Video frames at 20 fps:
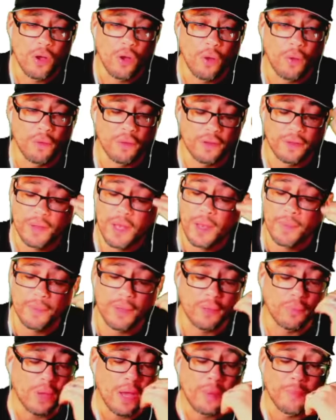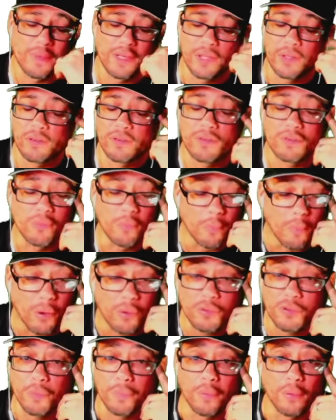Oh, I mean, I mean,
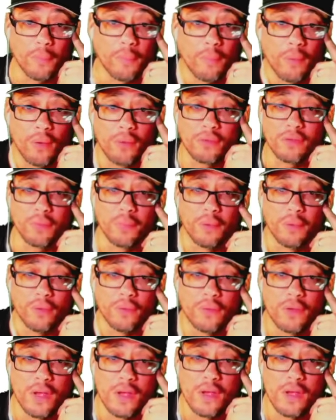multiple, multiple